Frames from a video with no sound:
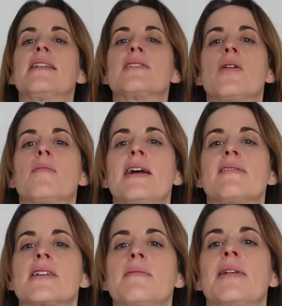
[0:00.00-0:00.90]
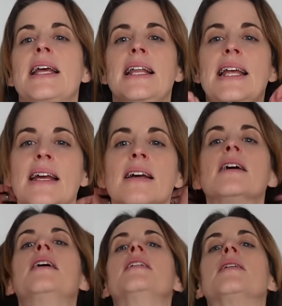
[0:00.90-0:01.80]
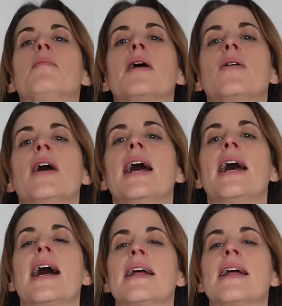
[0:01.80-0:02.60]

The top here is completely the mohair,